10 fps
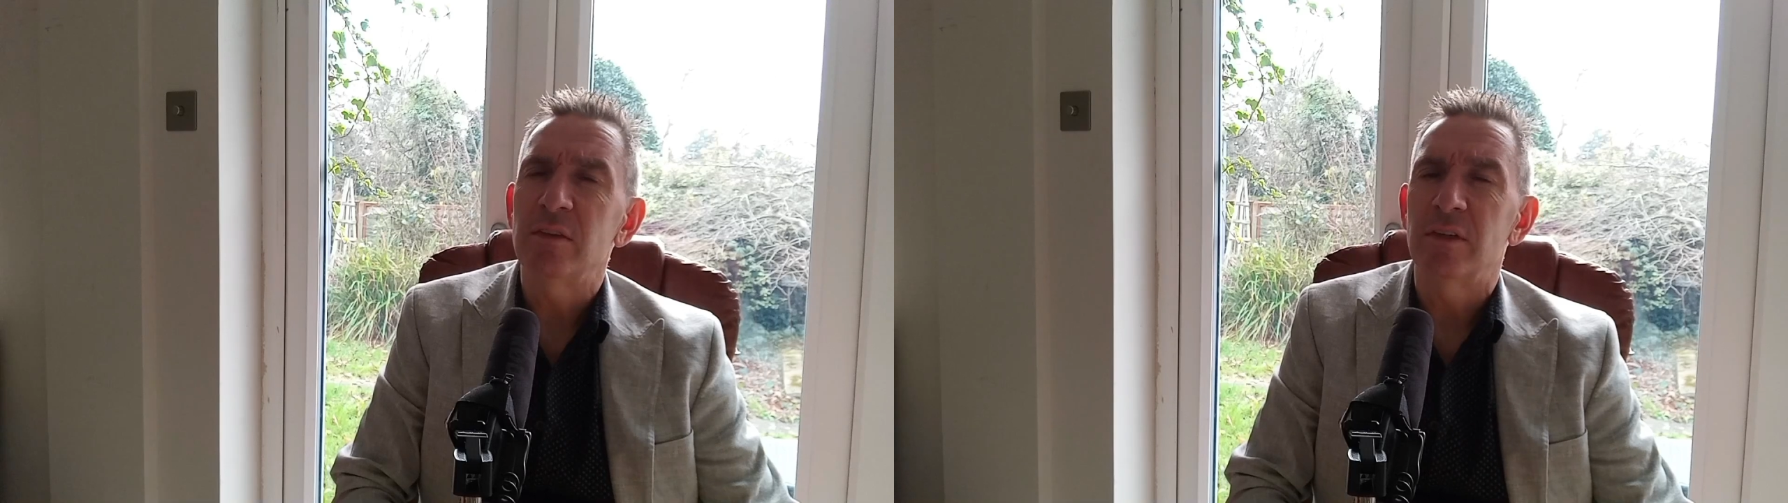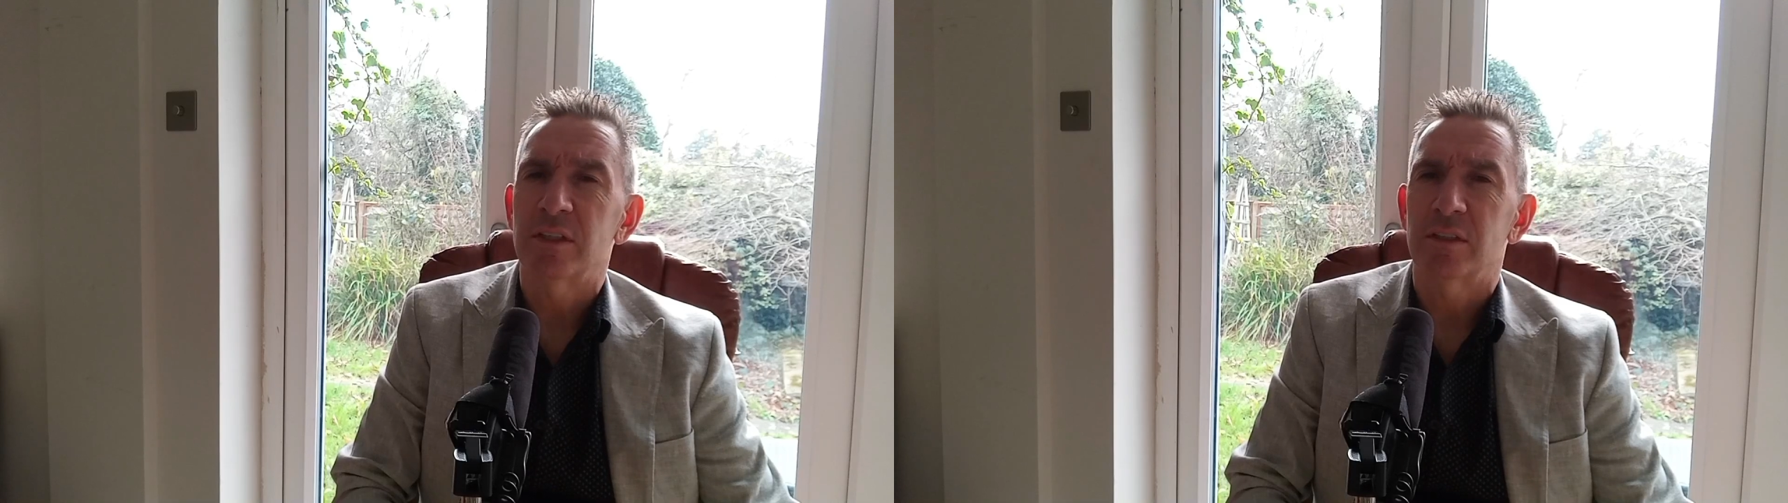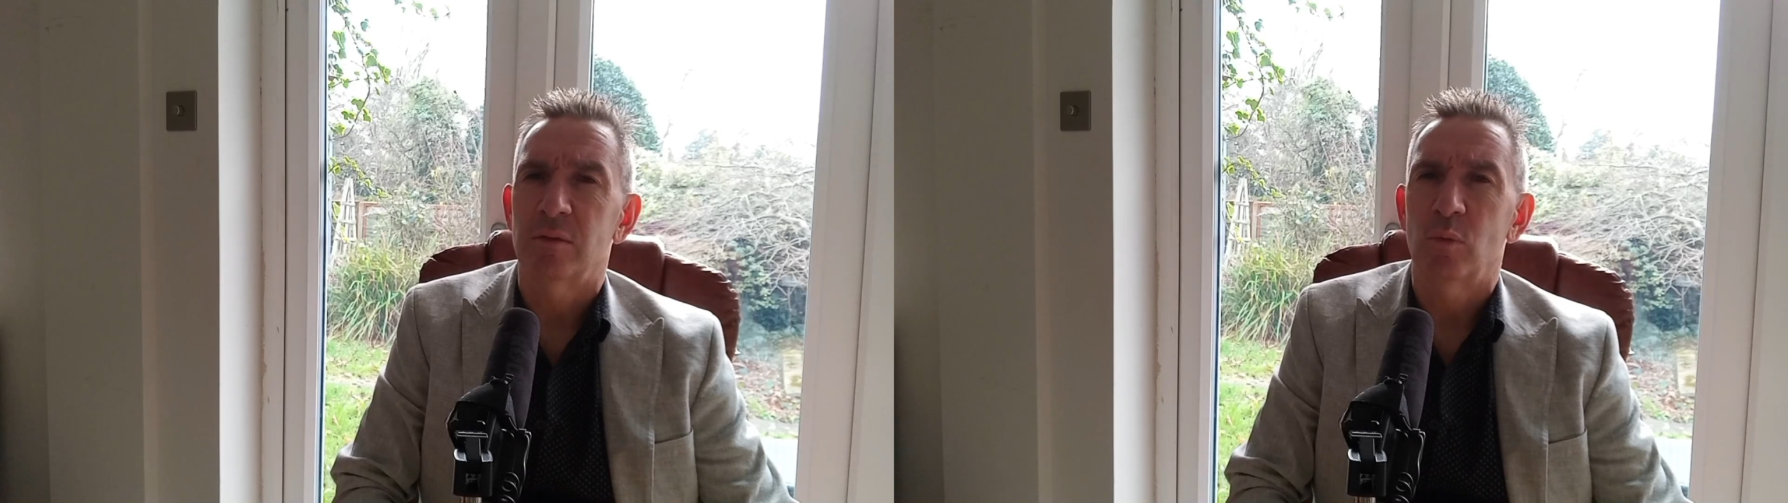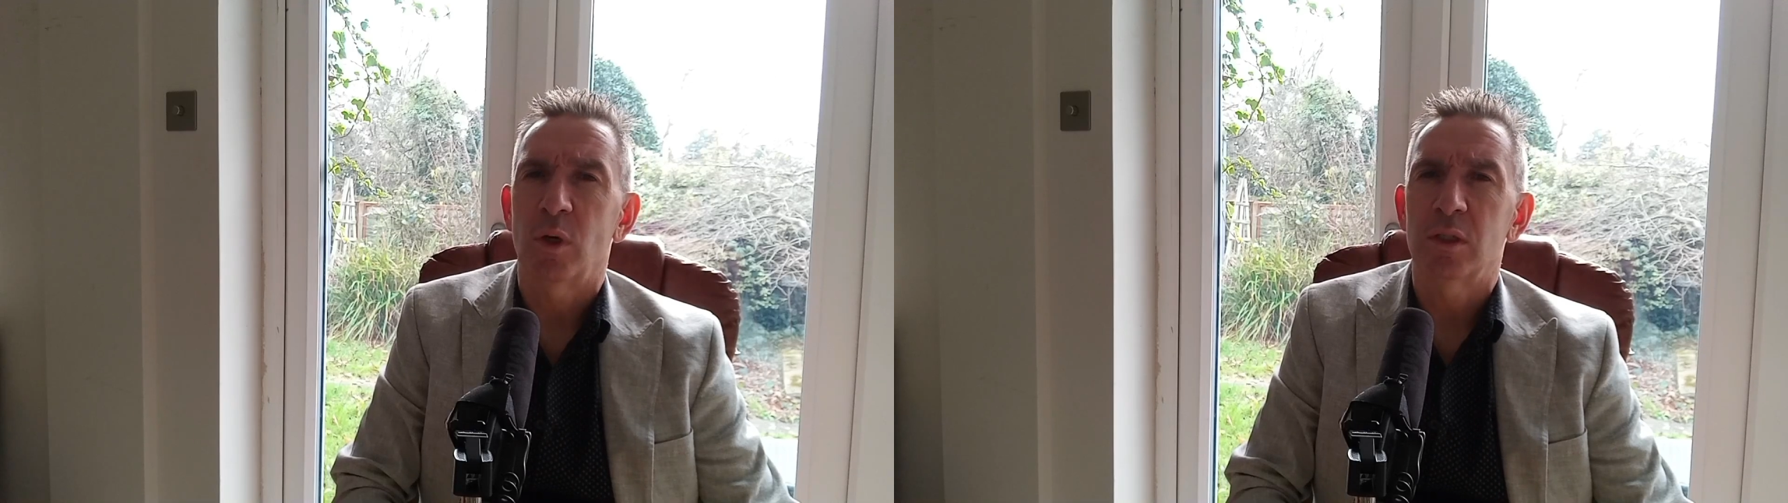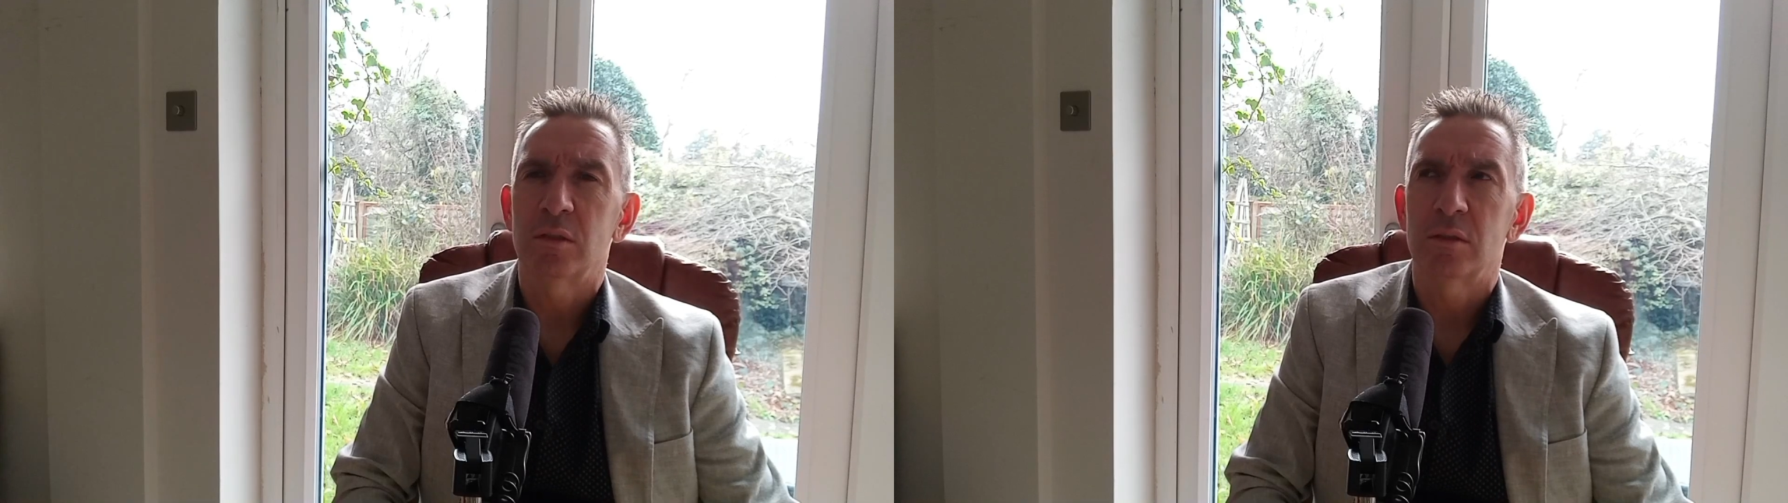recent
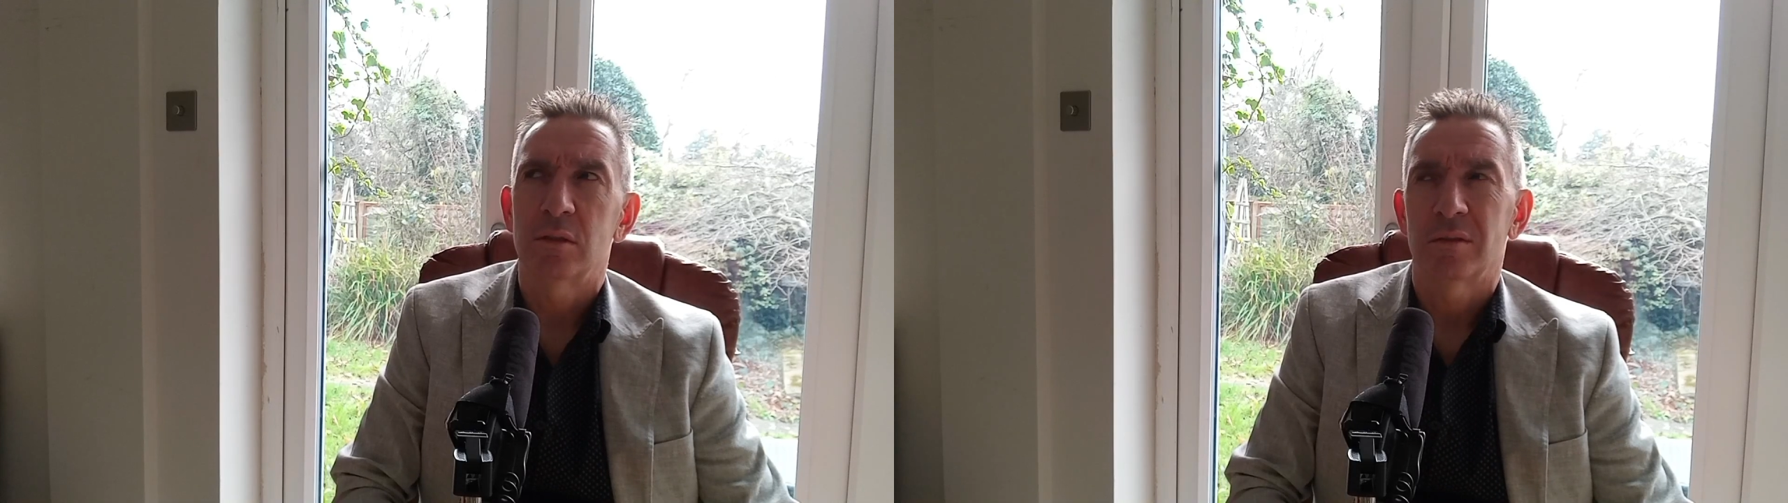ones,